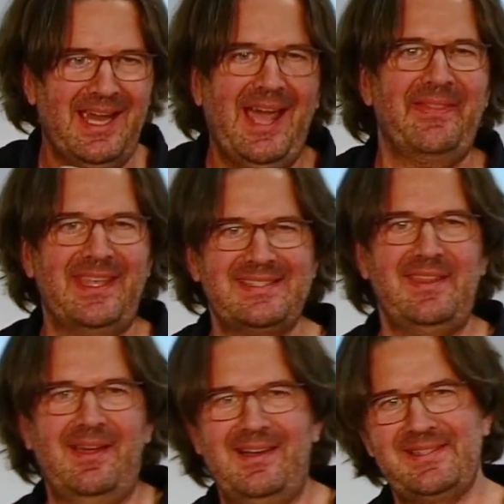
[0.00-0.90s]
and that's
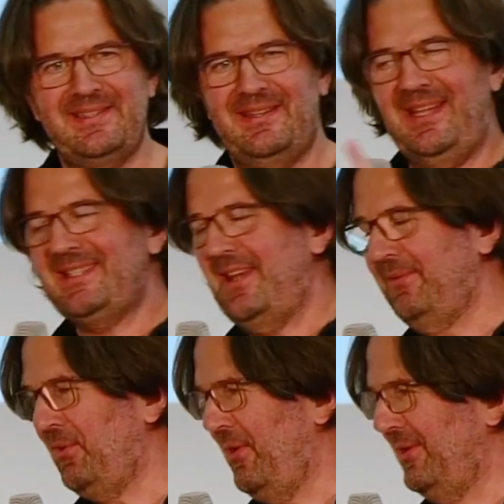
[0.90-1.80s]
the answer, and let's have
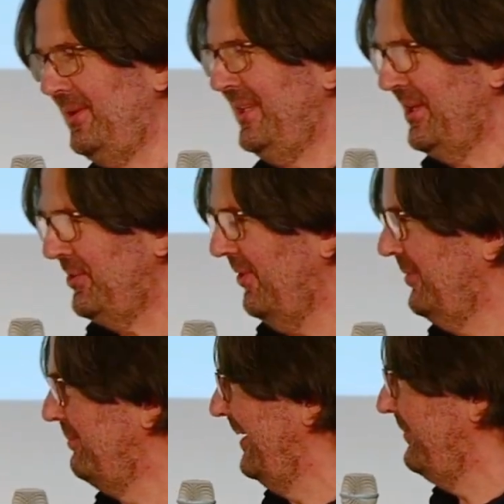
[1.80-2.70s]
an early
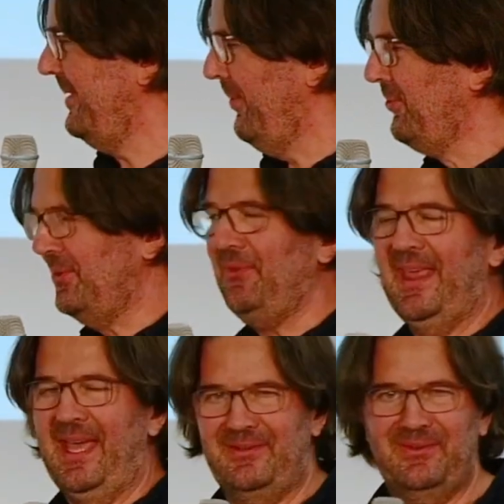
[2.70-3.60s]
coffee break. We won't do
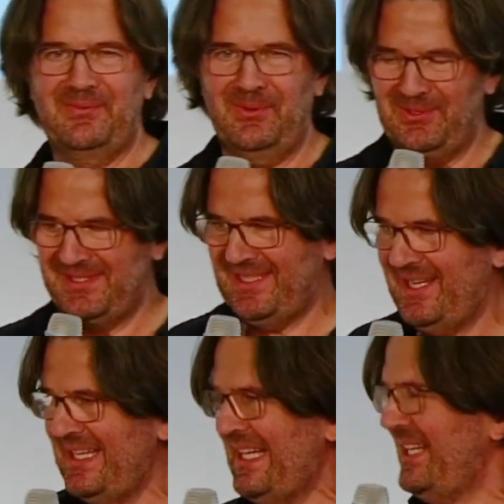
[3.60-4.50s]
that, of course. Yeah.
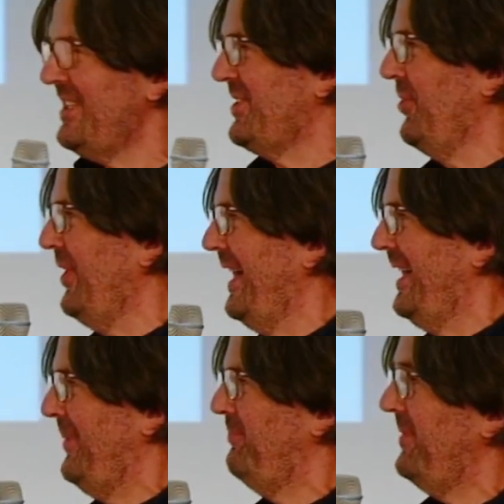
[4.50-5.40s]
So
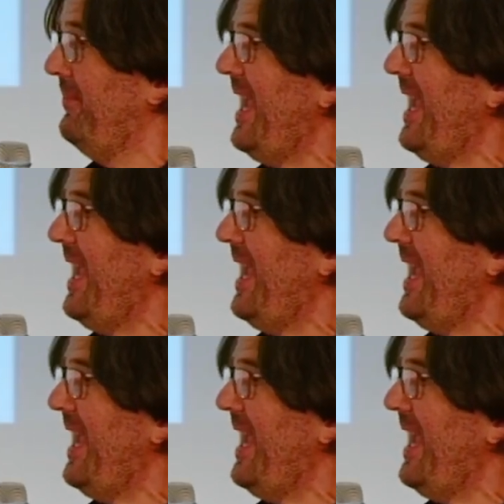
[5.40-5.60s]
we